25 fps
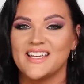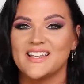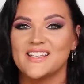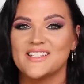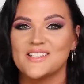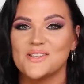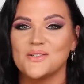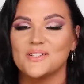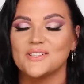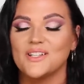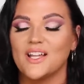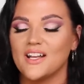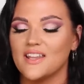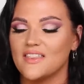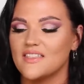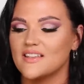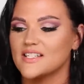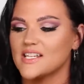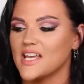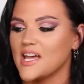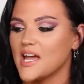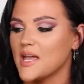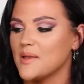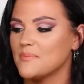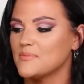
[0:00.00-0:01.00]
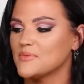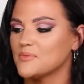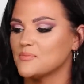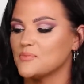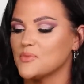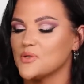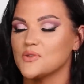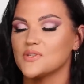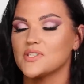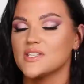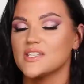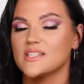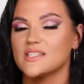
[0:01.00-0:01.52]
So a lot of the times
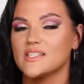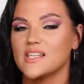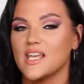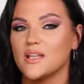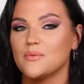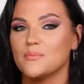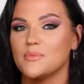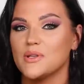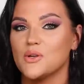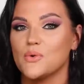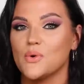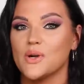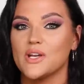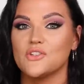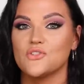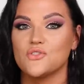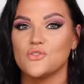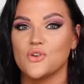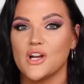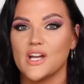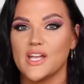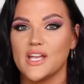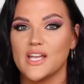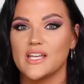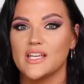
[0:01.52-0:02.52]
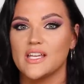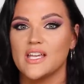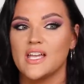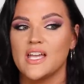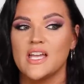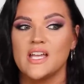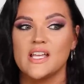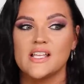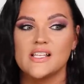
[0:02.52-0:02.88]
mousses can be quite drying.